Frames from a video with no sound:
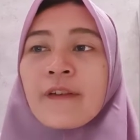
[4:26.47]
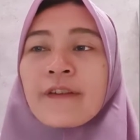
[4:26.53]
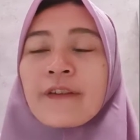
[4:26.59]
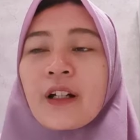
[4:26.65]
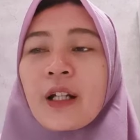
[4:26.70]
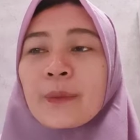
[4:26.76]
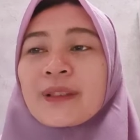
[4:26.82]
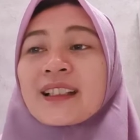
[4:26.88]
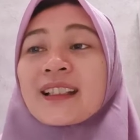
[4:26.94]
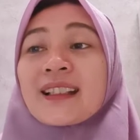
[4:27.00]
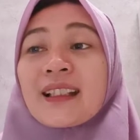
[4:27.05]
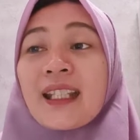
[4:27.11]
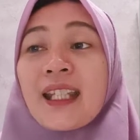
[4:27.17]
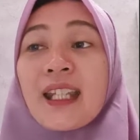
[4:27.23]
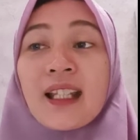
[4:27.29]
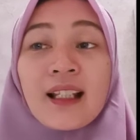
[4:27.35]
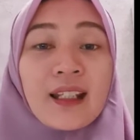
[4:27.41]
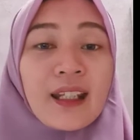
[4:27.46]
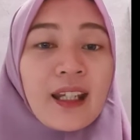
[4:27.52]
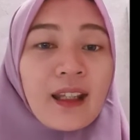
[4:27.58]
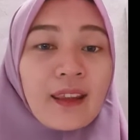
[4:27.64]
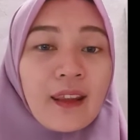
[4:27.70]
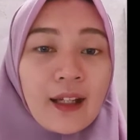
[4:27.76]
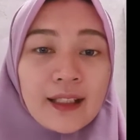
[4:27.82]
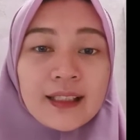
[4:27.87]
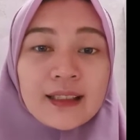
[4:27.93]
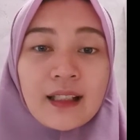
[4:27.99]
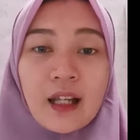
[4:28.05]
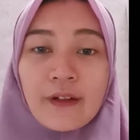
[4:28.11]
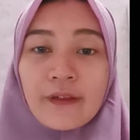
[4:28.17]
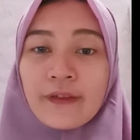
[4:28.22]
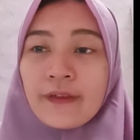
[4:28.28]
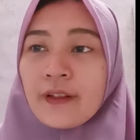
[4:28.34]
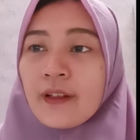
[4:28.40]
from stealing their
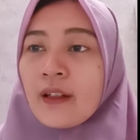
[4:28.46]
stuff.